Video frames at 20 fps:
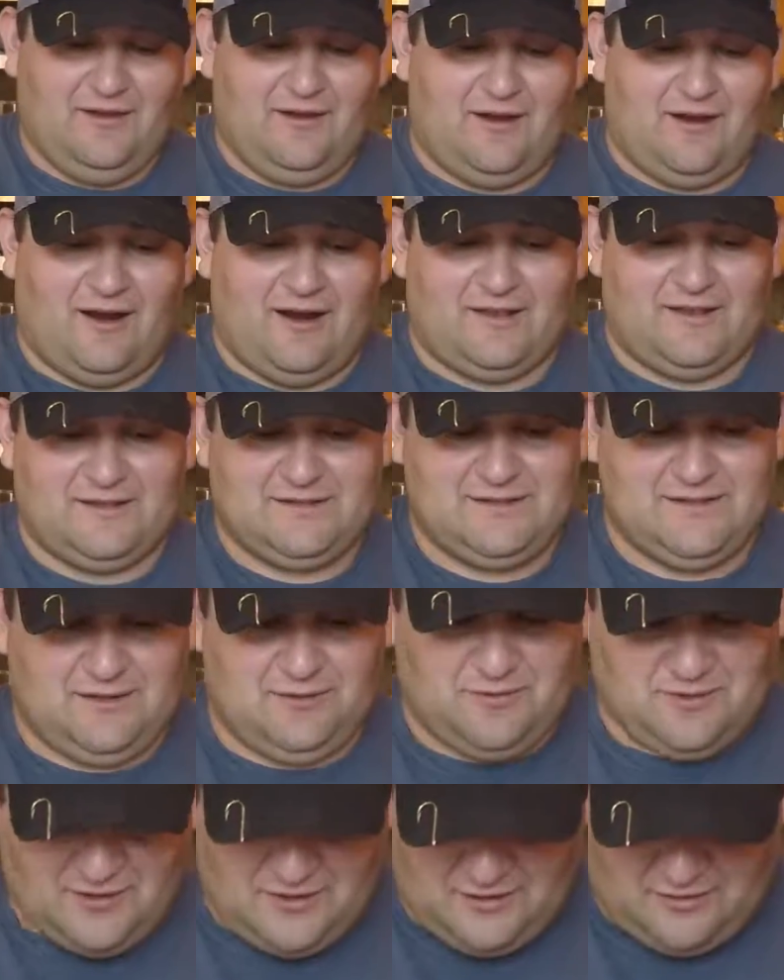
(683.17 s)
Alright, let's
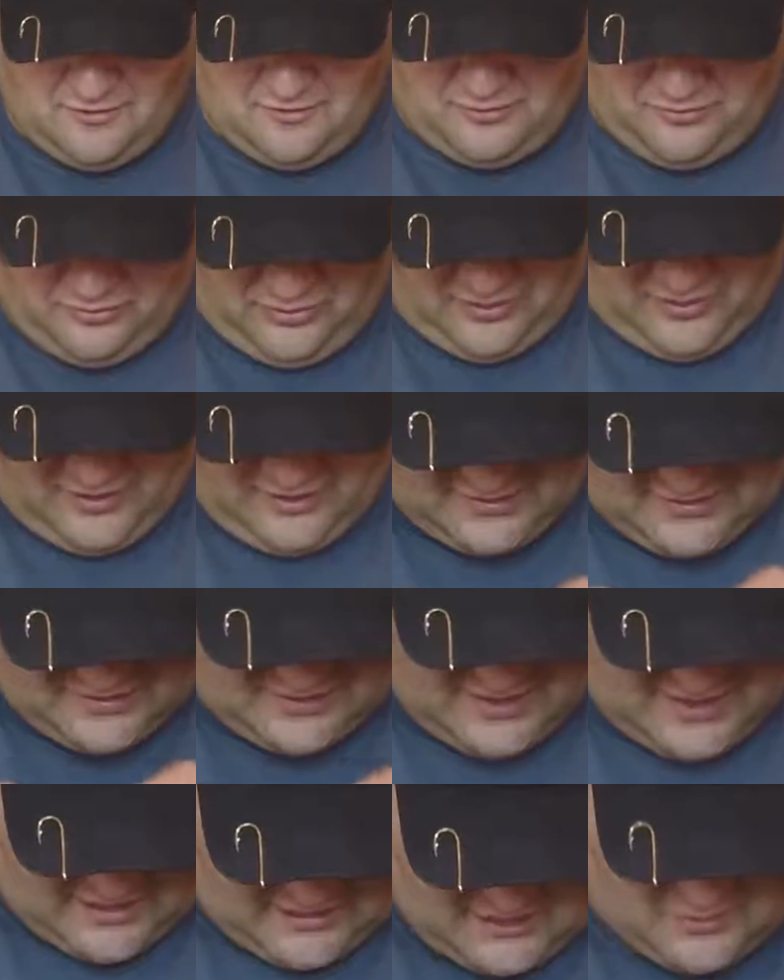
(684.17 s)
see. We're going to go with
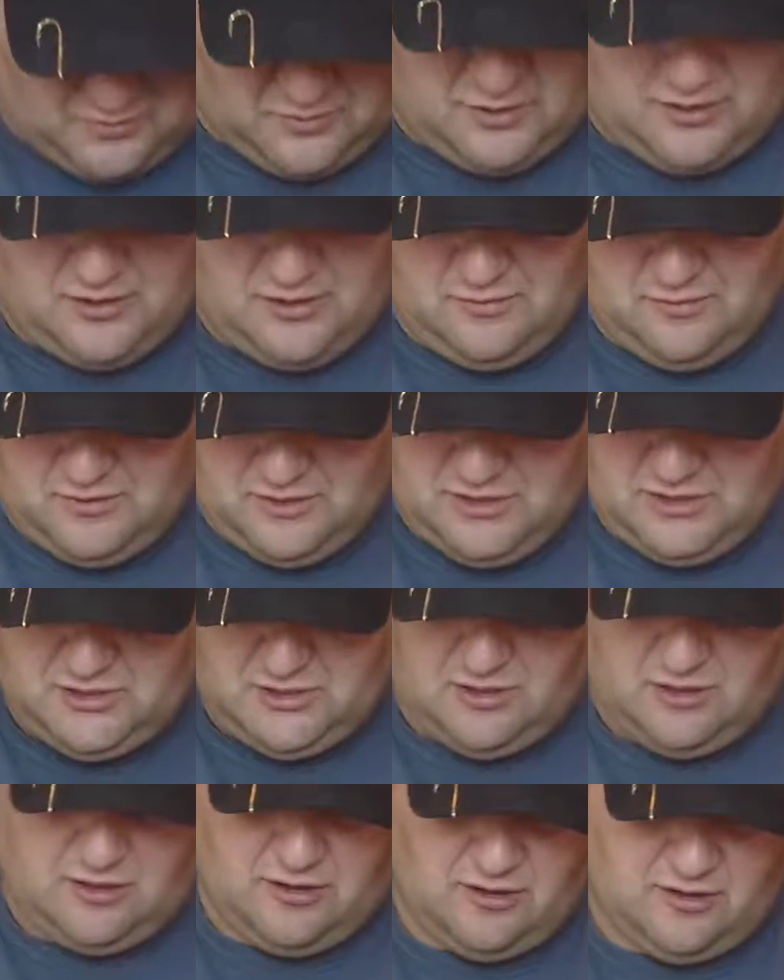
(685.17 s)
this next one, which,
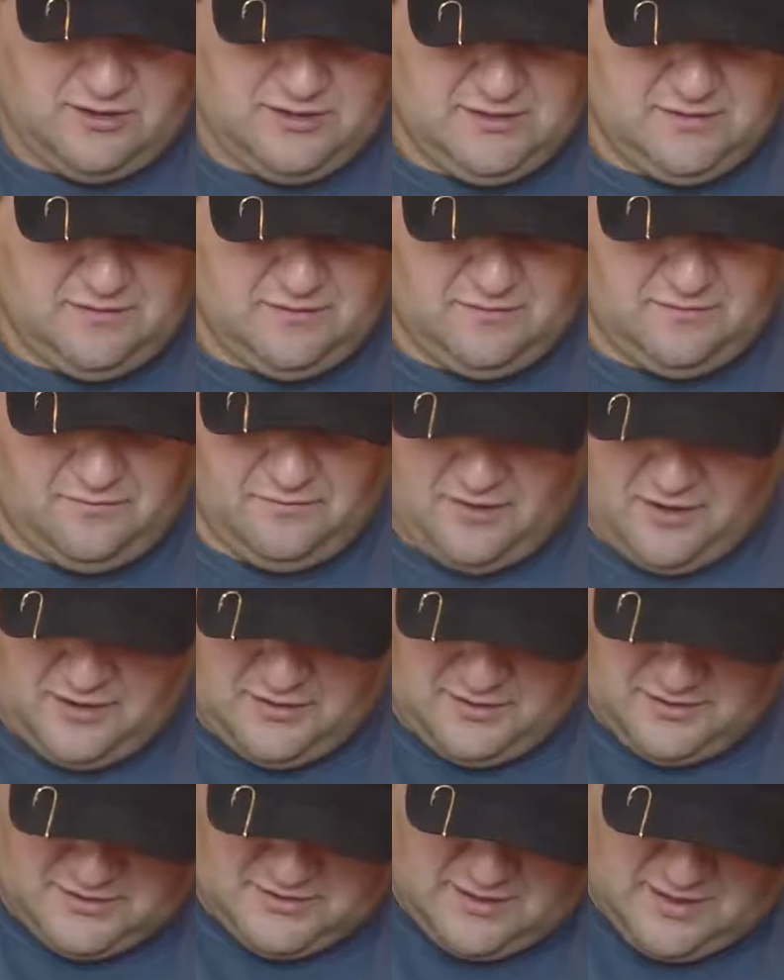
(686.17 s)
let's see if we can find
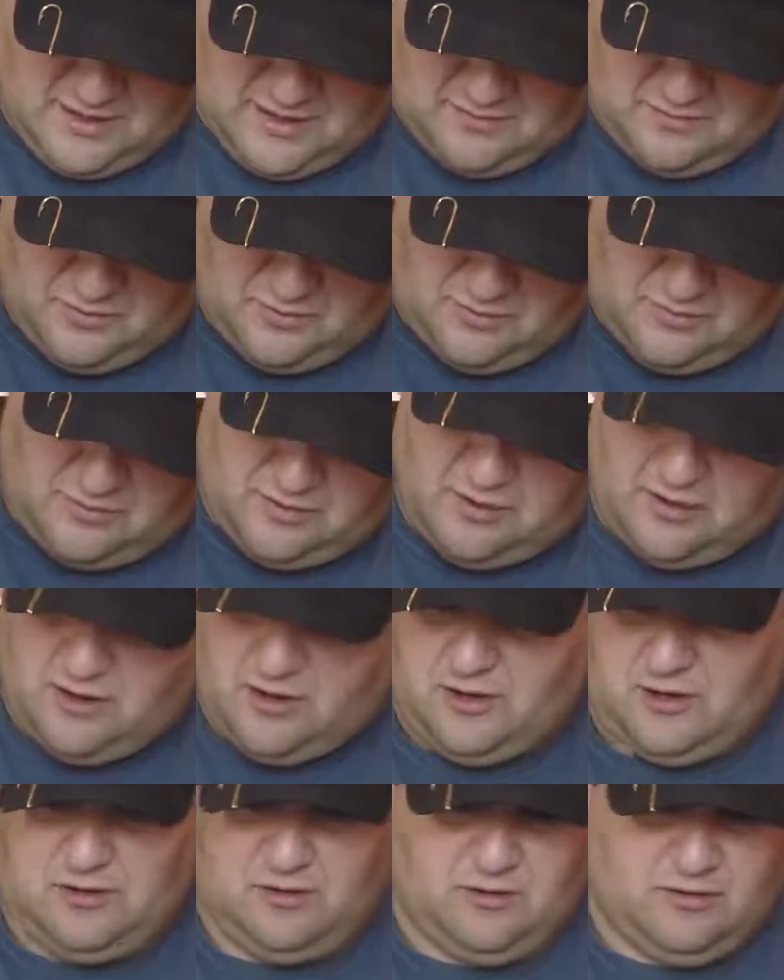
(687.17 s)
these again. Boy, where
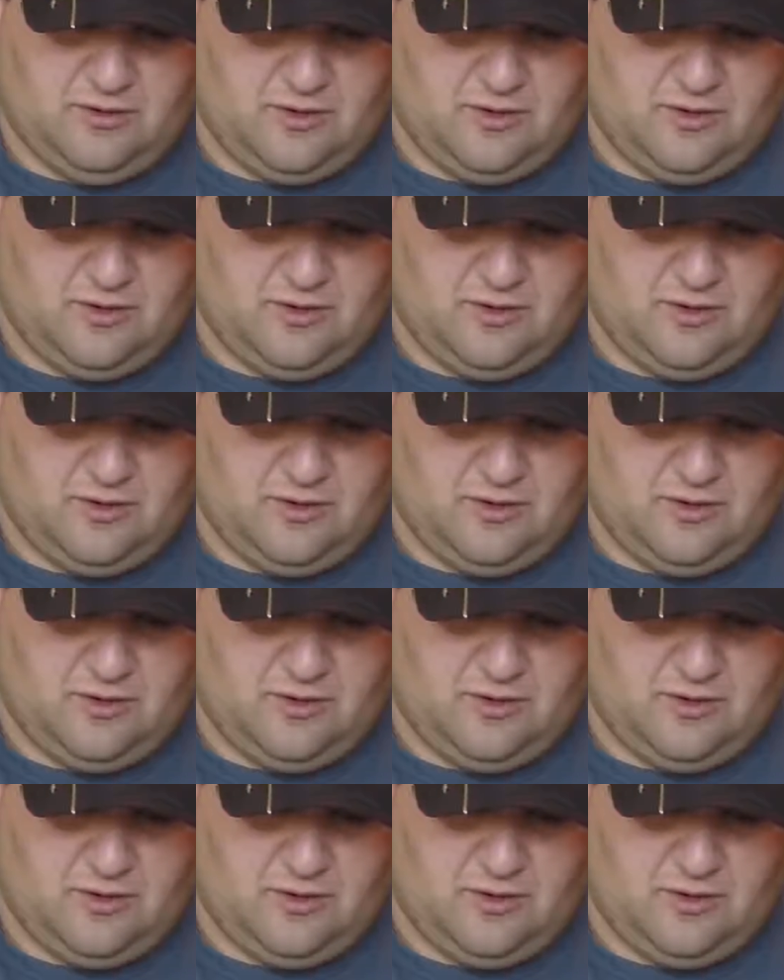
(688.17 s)
are you?